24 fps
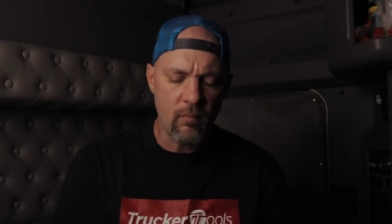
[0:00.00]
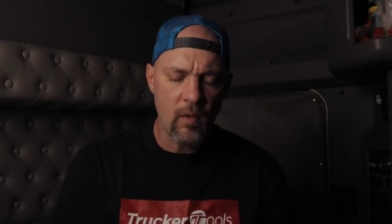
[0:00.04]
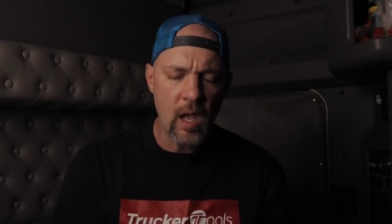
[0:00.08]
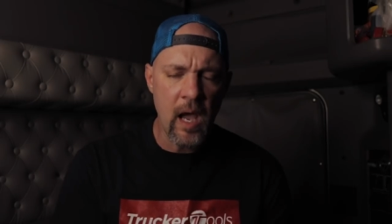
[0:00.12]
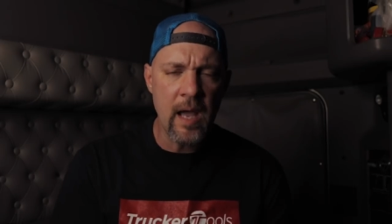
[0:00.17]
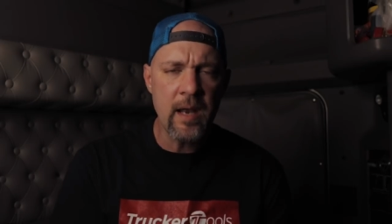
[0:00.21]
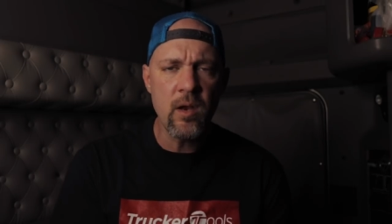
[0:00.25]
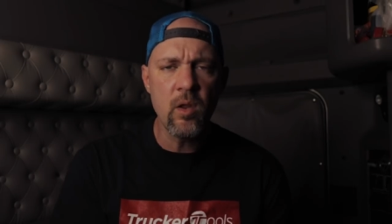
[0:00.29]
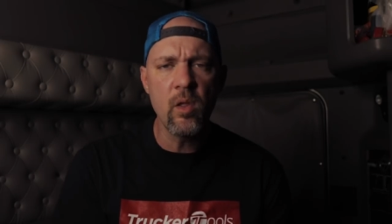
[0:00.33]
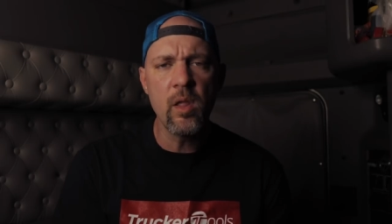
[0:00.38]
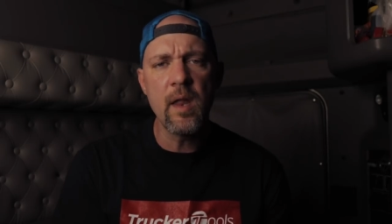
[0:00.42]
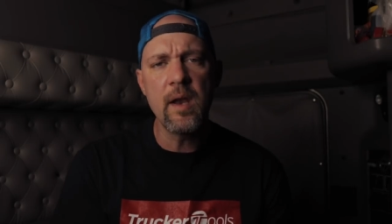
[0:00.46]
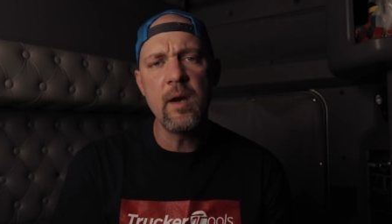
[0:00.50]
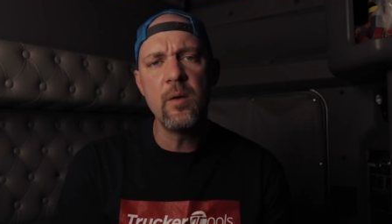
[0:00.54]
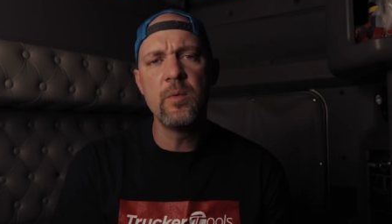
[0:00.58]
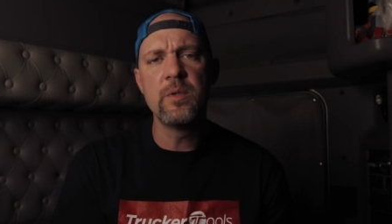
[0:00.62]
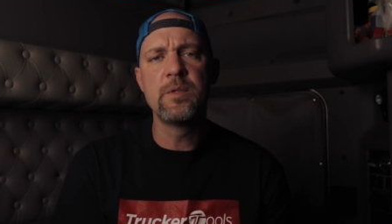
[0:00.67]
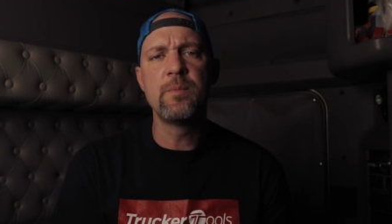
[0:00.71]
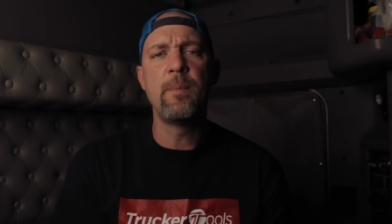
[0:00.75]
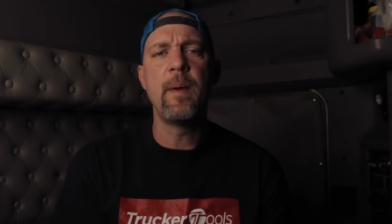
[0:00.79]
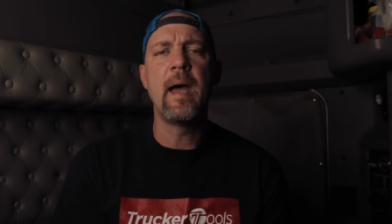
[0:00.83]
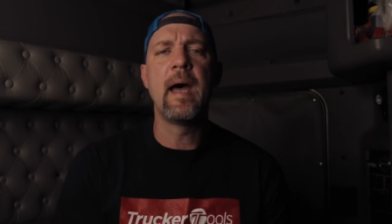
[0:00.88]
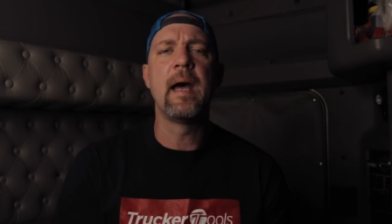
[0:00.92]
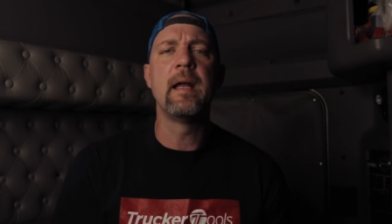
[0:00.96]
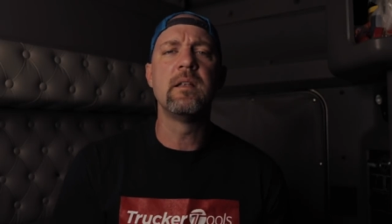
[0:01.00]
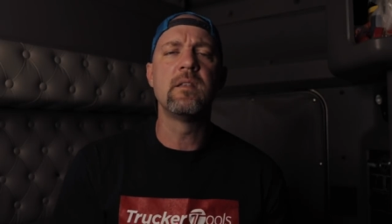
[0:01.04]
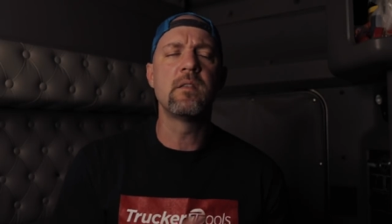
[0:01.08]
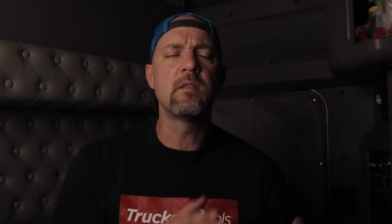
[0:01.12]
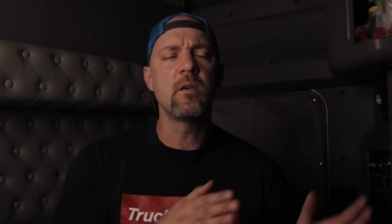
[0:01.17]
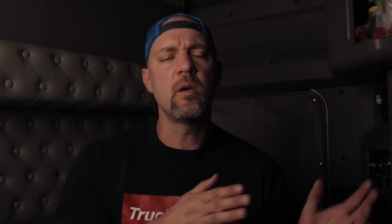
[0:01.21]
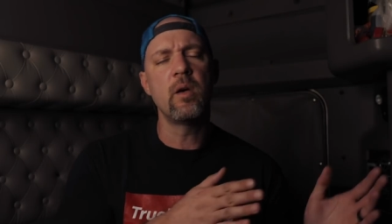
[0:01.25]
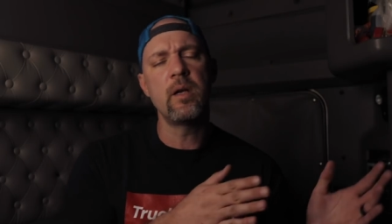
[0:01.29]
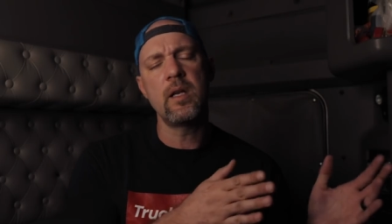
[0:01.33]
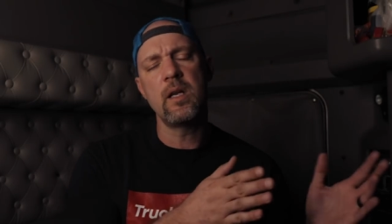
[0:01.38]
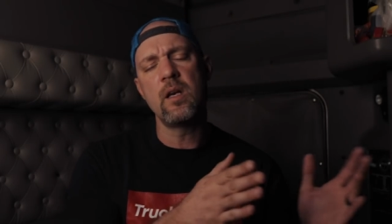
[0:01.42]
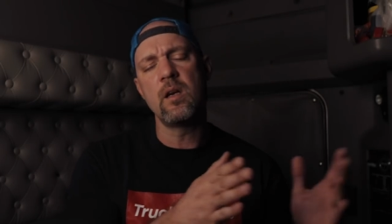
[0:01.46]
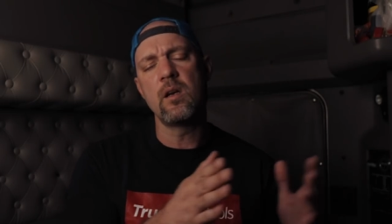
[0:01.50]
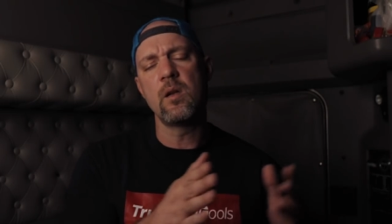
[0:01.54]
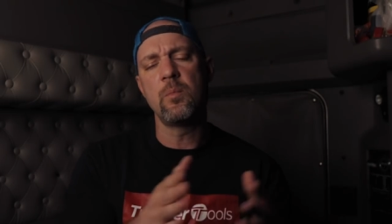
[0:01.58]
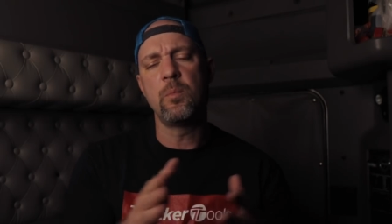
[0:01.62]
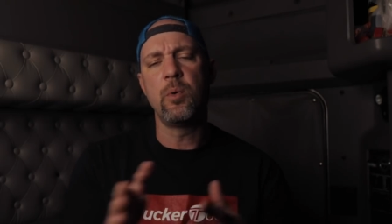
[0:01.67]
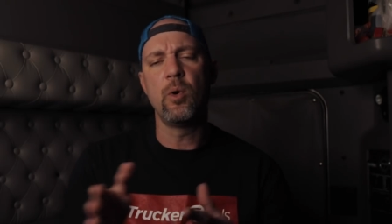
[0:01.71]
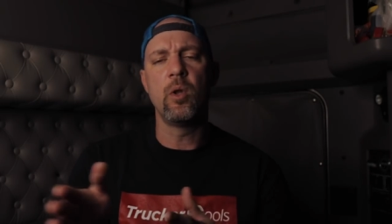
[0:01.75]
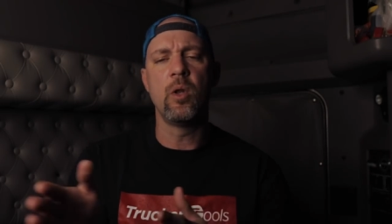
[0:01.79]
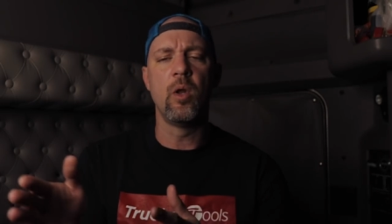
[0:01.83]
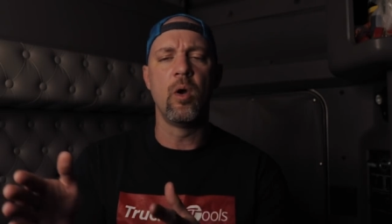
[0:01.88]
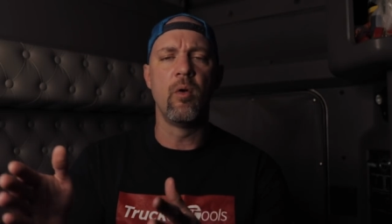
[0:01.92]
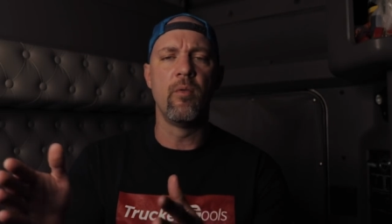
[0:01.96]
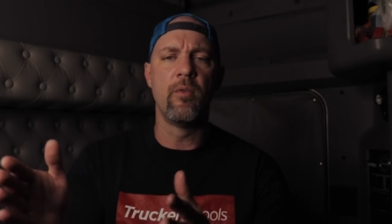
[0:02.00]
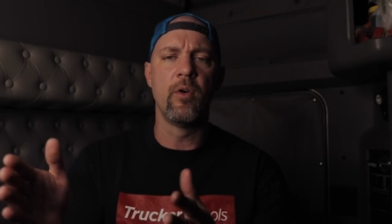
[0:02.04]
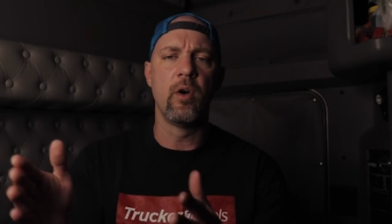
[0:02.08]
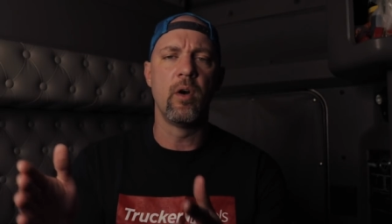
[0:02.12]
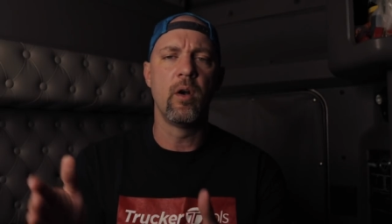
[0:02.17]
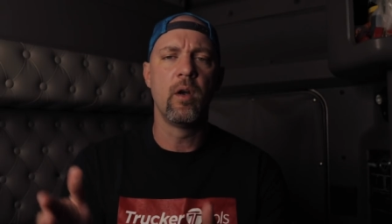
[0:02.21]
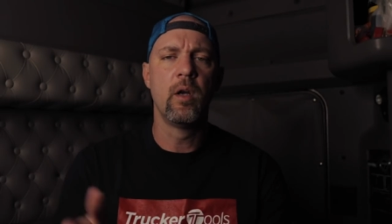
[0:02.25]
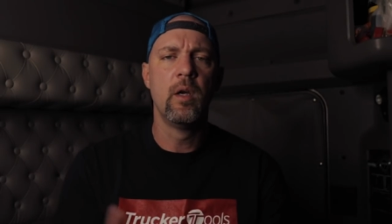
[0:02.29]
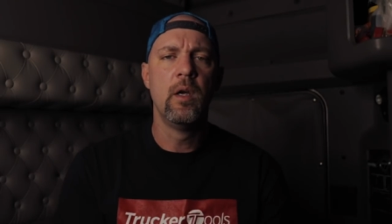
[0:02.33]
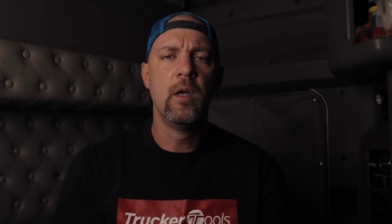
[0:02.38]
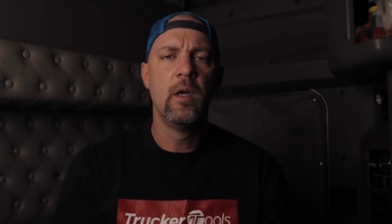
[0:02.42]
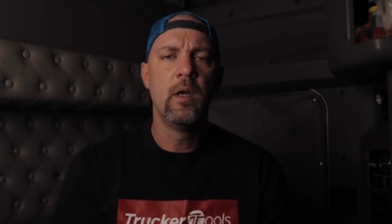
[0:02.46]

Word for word: I knew that it was bad, so I needed to pull over